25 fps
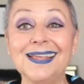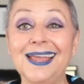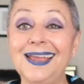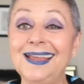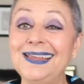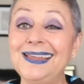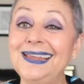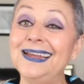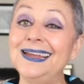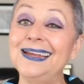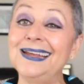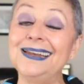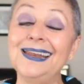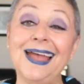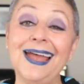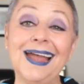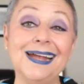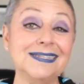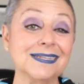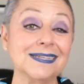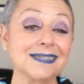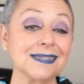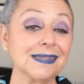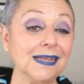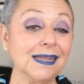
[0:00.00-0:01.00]
Again, I
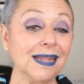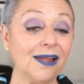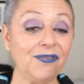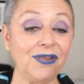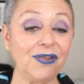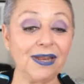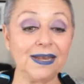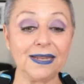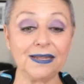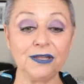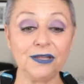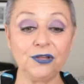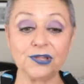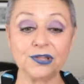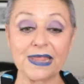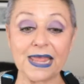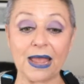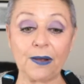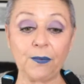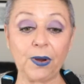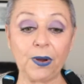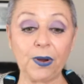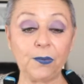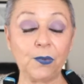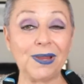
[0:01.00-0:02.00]
just love it. That
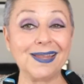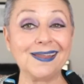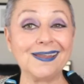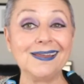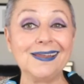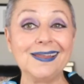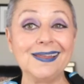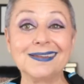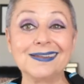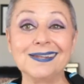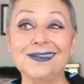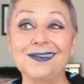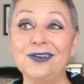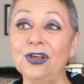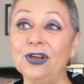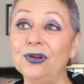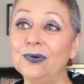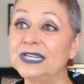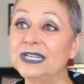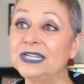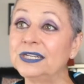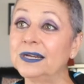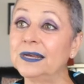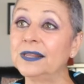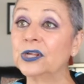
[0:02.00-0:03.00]
way we can get to know
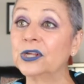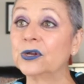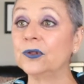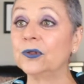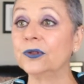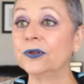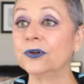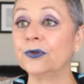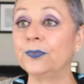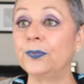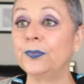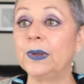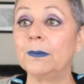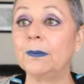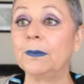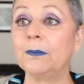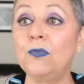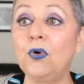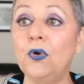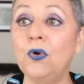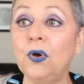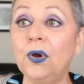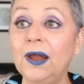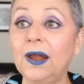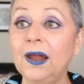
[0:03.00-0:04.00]
each other a little bit
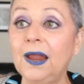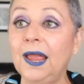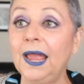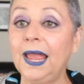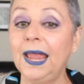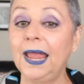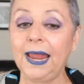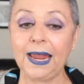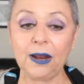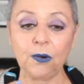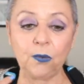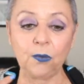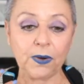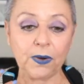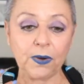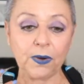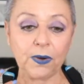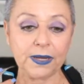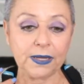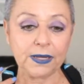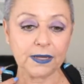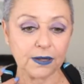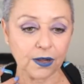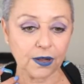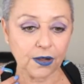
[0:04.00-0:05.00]
more, and we
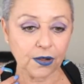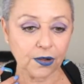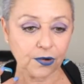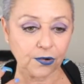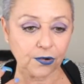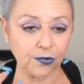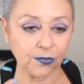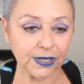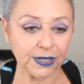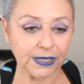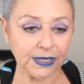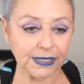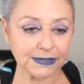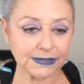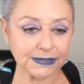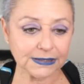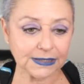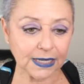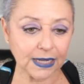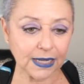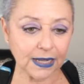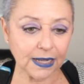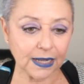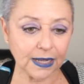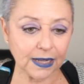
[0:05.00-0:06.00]
can always.
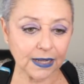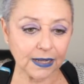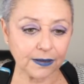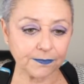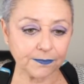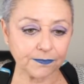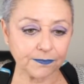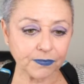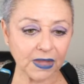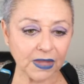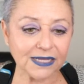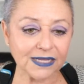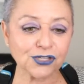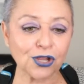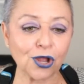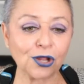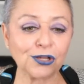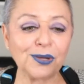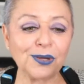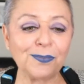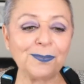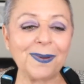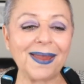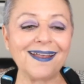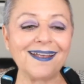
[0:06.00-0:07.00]
Um, it's called
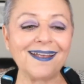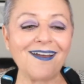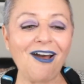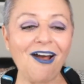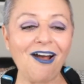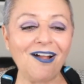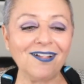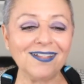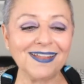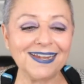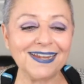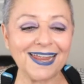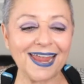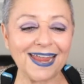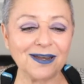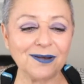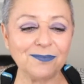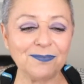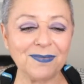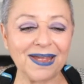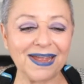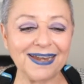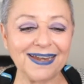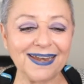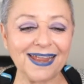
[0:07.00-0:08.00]
a bank holiday and
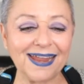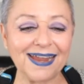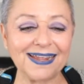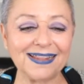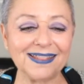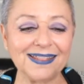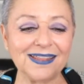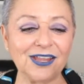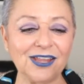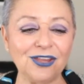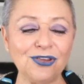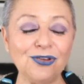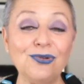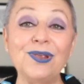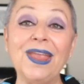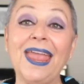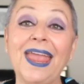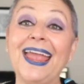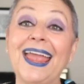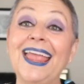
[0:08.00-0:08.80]
Monday in the UK.